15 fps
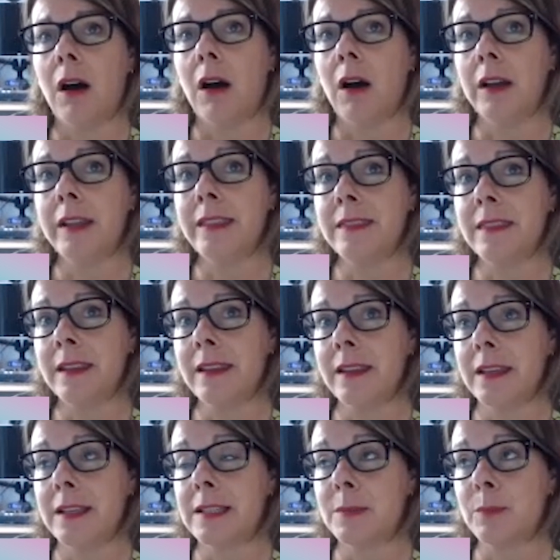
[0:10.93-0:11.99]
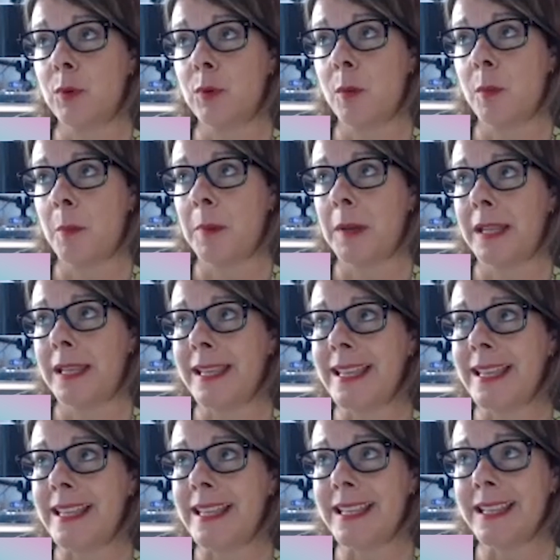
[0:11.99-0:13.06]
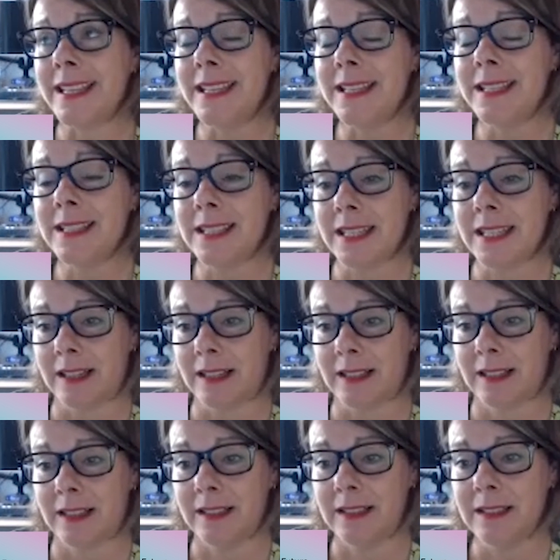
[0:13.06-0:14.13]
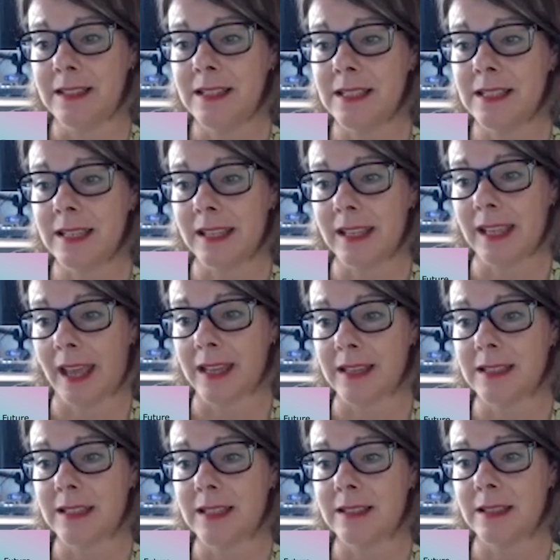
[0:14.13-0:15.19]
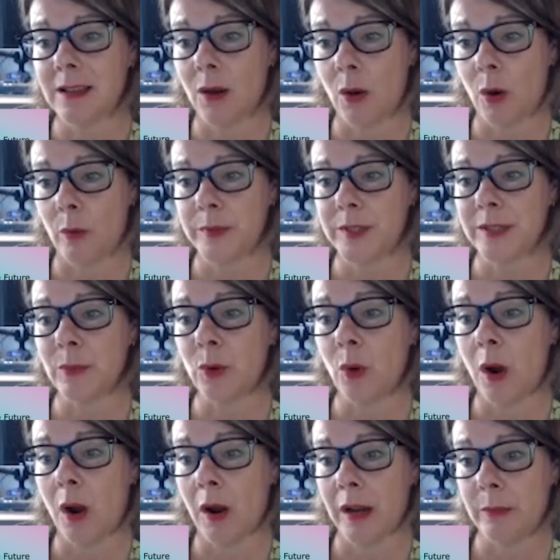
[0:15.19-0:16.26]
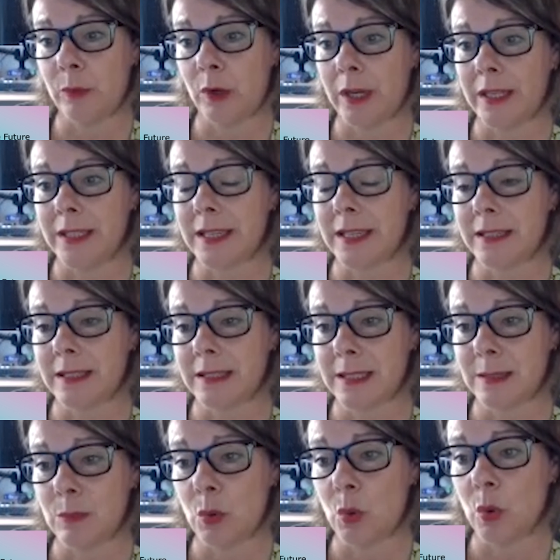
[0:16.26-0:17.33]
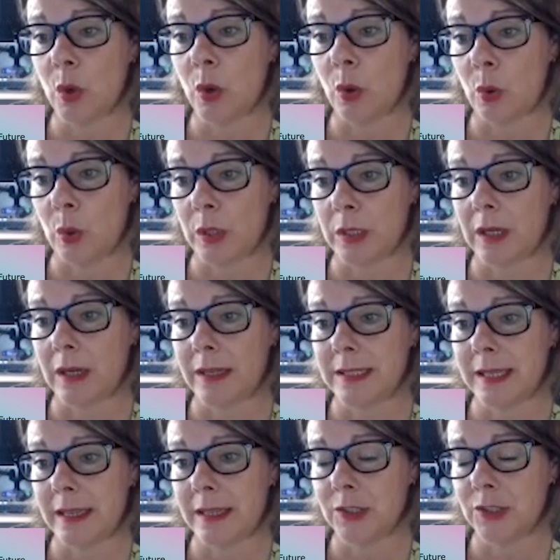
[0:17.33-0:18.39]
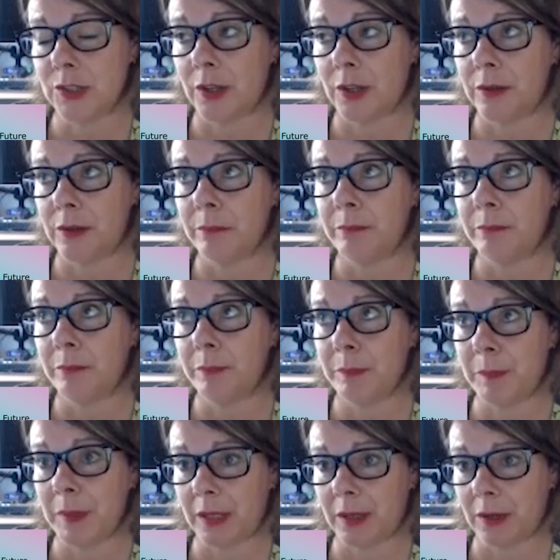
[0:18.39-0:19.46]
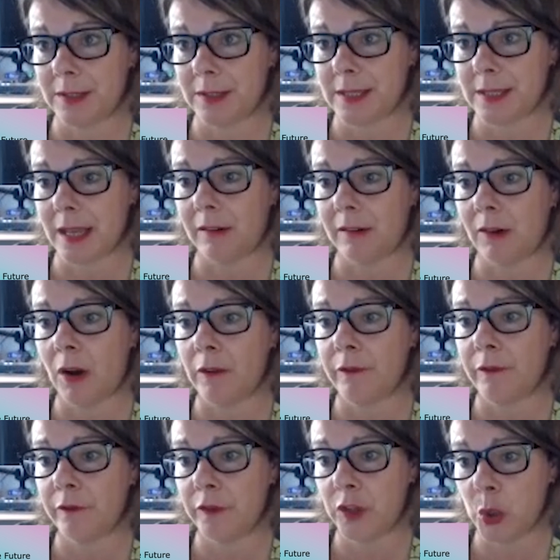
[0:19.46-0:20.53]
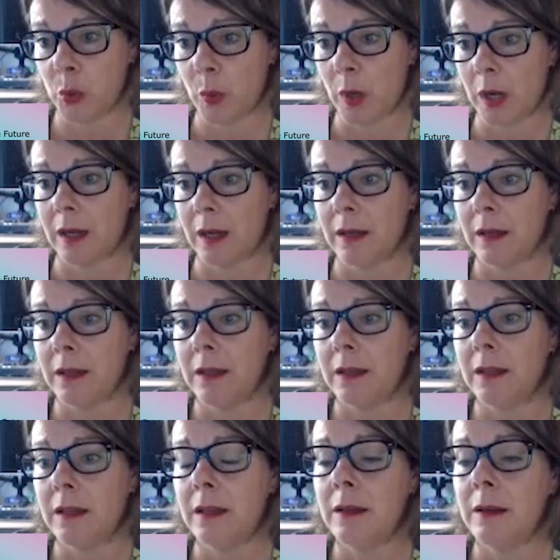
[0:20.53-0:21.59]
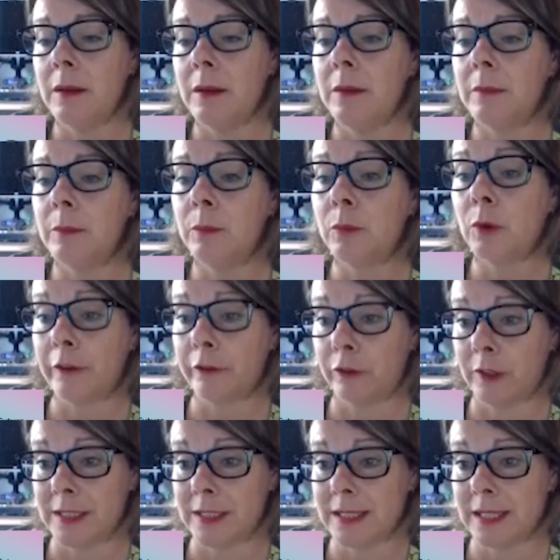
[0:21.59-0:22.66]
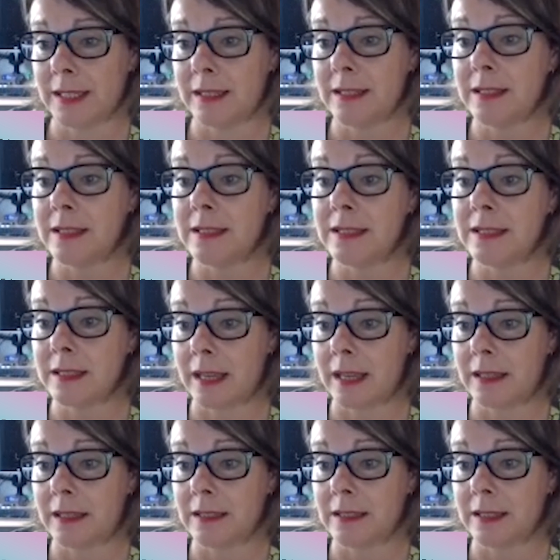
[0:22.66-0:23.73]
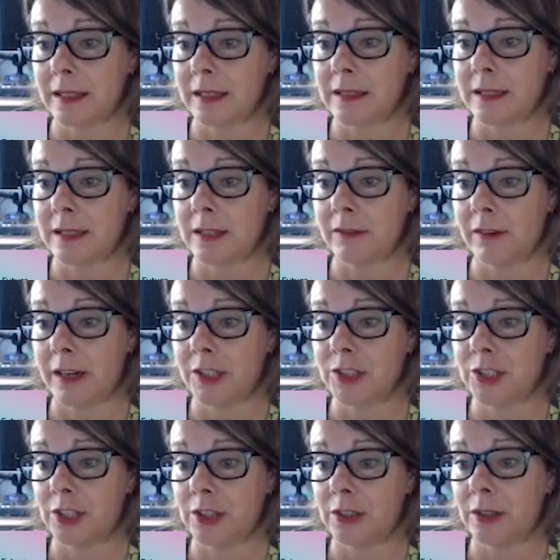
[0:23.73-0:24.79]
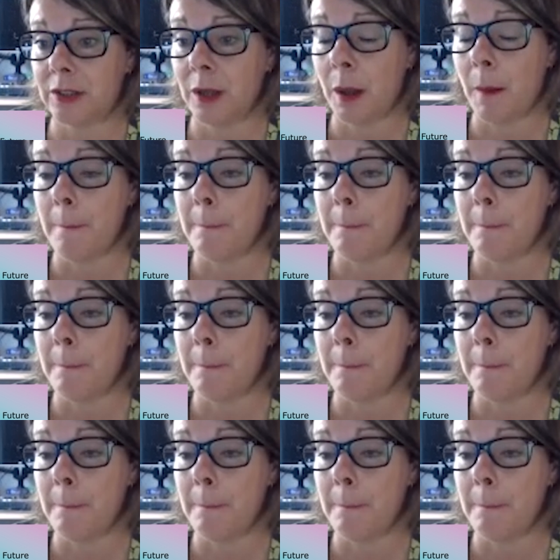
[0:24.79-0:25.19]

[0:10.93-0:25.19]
I think it's probably easier to get to optimal hybrid in a smaller organization because there are fewer preferences to take into consideration.